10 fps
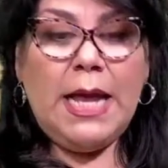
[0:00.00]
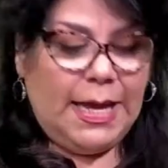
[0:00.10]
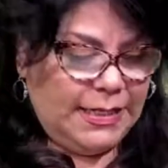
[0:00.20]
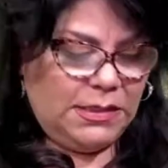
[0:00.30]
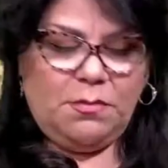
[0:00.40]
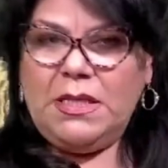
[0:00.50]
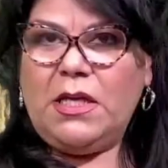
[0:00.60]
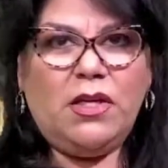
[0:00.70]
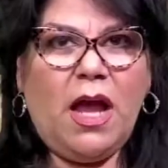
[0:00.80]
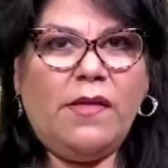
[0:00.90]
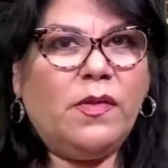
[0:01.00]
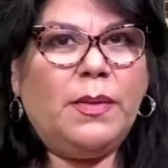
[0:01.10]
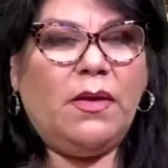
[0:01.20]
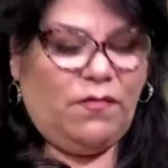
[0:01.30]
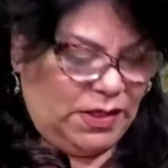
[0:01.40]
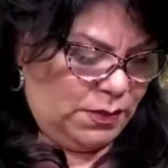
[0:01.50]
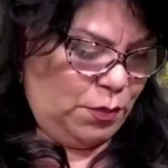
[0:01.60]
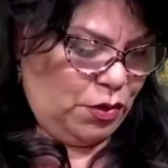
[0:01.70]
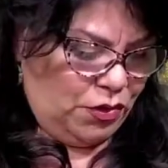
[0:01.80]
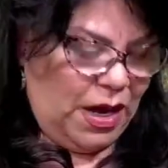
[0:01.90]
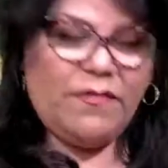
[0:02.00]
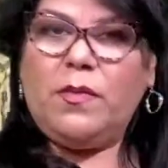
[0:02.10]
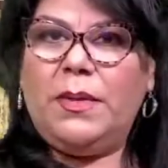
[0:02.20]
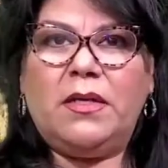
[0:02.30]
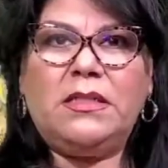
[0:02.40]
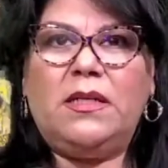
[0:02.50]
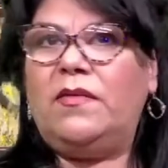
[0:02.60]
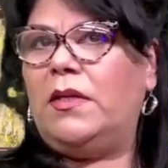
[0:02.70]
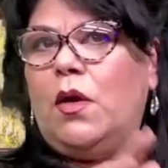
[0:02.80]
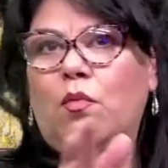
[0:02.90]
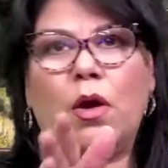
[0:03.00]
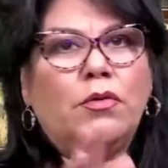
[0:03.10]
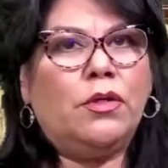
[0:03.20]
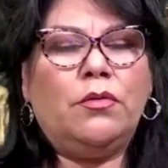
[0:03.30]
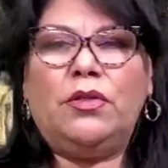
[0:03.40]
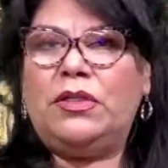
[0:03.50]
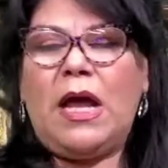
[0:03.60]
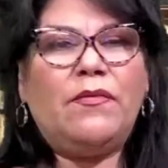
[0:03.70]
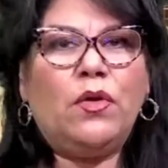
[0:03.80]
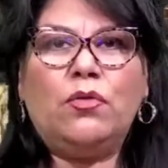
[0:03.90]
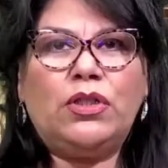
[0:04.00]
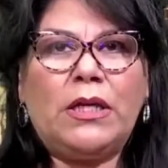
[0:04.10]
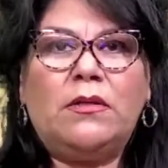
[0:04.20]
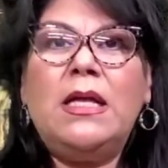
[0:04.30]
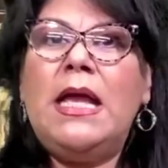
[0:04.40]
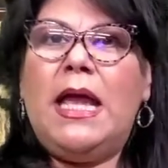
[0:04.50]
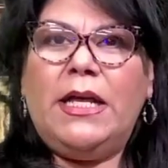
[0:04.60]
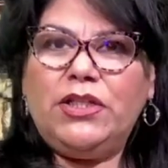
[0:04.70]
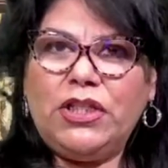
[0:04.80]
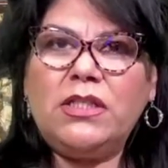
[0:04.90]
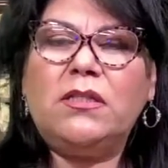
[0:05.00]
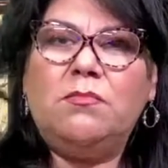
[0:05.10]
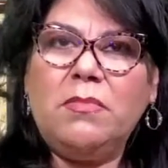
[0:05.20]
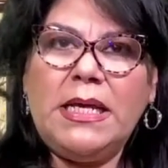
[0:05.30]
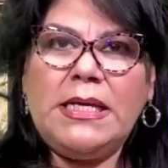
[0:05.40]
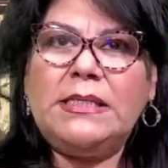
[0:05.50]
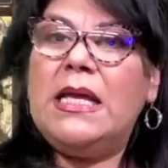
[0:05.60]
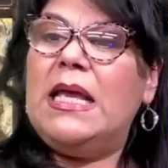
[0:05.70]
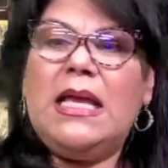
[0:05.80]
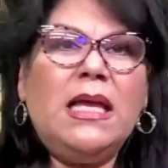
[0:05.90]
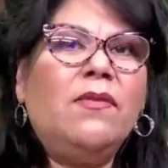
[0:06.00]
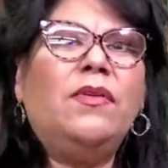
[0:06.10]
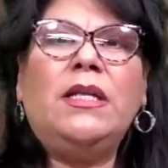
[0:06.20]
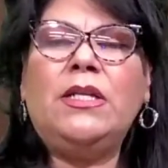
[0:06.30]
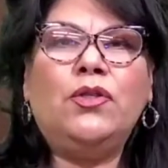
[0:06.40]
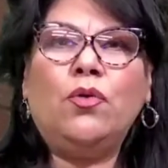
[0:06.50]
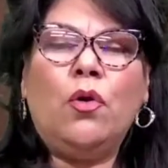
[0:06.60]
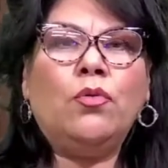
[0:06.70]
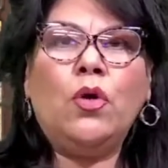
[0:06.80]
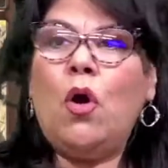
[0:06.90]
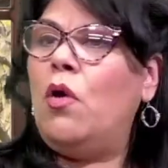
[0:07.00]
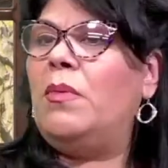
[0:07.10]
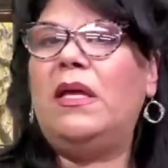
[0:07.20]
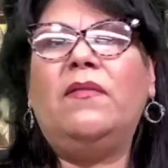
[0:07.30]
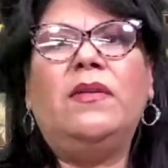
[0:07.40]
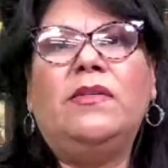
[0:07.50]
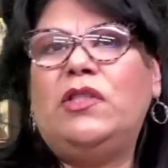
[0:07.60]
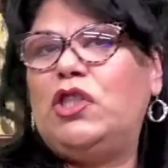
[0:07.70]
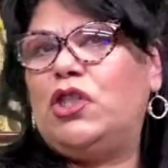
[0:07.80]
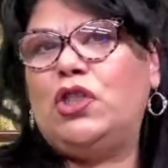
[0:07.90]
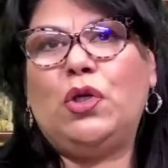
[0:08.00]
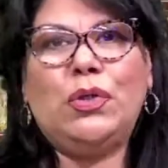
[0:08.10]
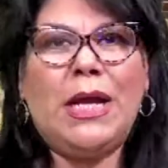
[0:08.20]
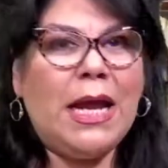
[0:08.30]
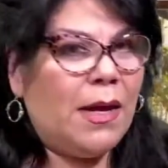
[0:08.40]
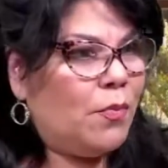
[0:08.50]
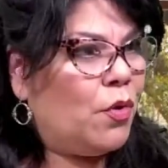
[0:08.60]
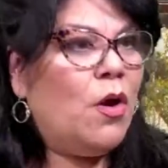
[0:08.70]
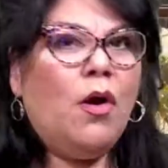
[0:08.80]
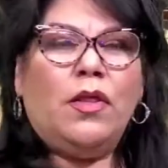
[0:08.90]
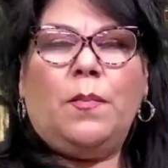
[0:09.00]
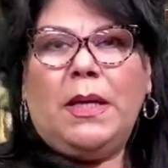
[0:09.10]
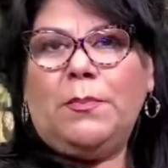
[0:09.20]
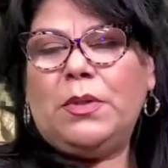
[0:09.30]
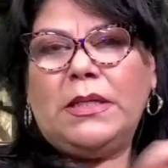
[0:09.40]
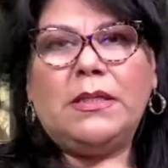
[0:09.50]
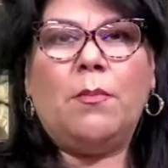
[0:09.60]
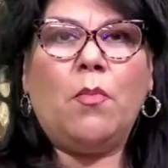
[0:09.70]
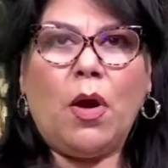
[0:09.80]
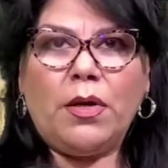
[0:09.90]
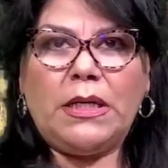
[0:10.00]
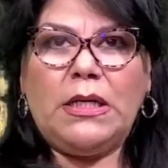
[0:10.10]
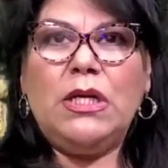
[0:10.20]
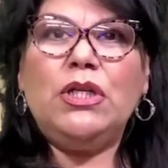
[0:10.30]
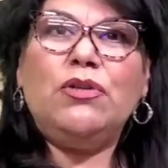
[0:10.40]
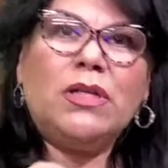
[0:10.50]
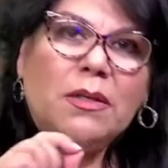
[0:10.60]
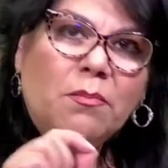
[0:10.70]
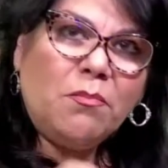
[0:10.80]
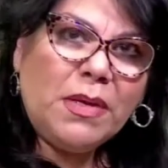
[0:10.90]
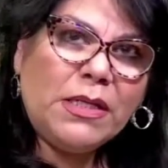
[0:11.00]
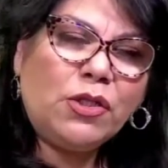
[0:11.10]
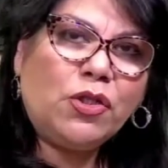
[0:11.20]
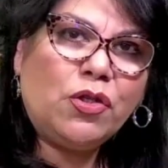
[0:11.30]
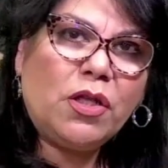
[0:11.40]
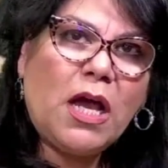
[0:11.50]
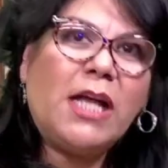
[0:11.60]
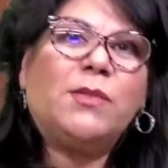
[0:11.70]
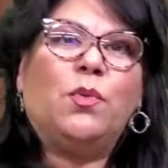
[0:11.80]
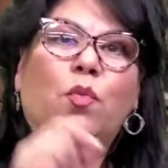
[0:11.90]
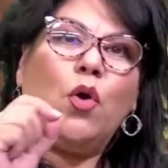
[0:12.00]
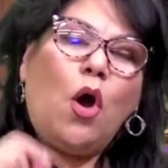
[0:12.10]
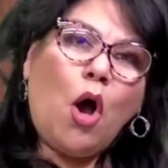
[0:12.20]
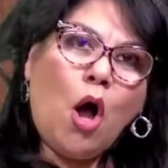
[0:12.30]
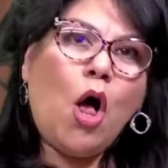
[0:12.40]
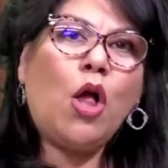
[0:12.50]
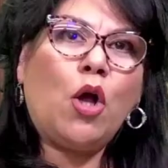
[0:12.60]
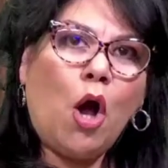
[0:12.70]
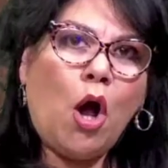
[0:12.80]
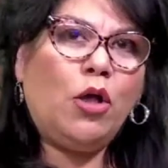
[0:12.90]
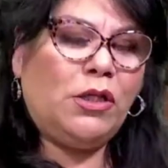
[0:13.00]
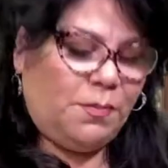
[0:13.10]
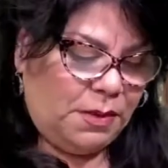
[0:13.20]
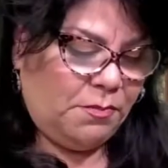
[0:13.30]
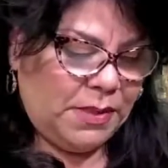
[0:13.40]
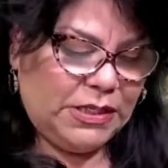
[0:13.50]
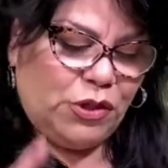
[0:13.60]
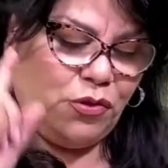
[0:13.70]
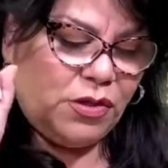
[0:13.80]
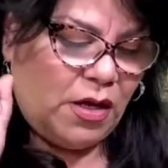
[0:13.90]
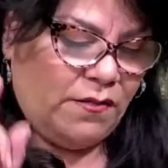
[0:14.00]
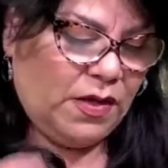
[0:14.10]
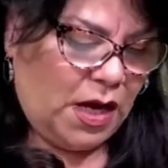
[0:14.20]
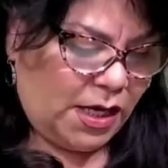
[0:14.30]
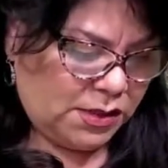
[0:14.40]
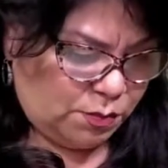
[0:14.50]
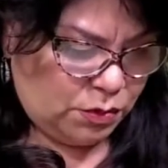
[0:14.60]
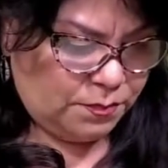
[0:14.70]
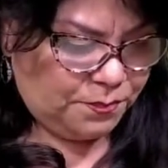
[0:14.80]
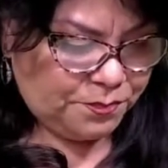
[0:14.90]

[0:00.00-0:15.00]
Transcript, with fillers: It doesn't mean that you have to be on Facebook or you have to be on TV or Roku or you have your own channel. It just means even in your own home, even if it's just your neighbor, the people at the market, you can minister the gospel. We're all called to be ministers of the gospel.